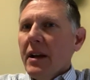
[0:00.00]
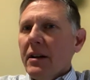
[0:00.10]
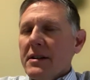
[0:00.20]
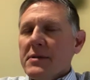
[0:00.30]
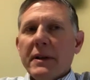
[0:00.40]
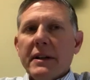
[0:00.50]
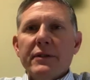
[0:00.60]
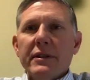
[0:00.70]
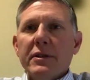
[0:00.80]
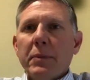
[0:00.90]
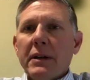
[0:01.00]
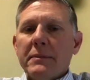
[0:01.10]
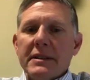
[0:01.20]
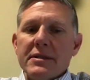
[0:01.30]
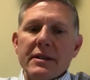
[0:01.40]
cost money for the
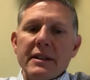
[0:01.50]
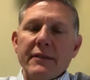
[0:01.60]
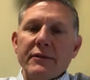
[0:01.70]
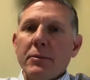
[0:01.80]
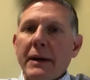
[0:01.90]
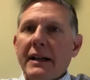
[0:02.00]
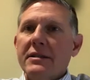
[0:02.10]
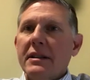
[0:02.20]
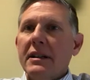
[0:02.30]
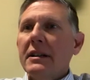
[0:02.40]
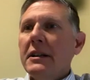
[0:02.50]
department. So they have to go back to